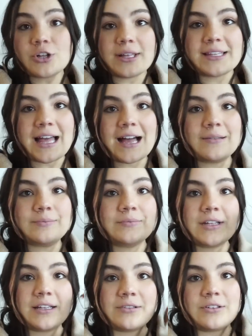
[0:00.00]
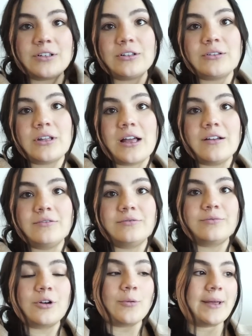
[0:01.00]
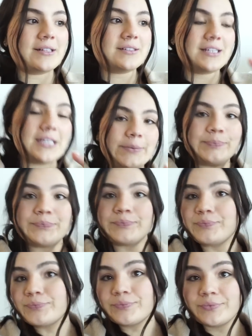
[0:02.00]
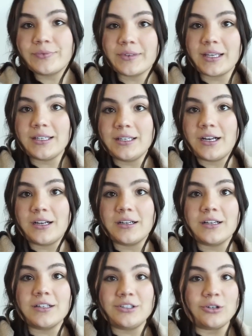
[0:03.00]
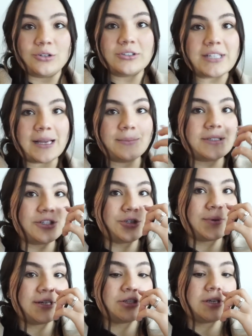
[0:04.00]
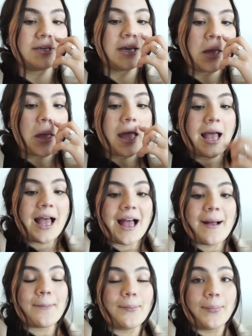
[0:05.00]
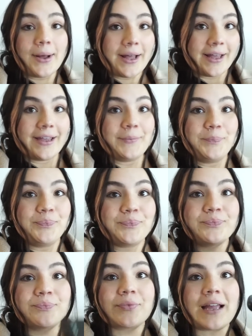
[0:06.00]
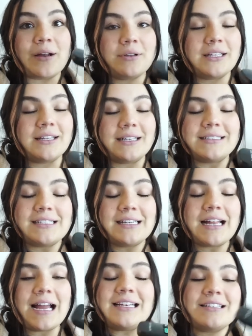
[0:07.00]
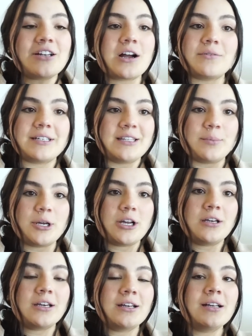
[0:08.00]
like that, like little love, romance-y, young adult type situation. But I really liked it. I did not read the book.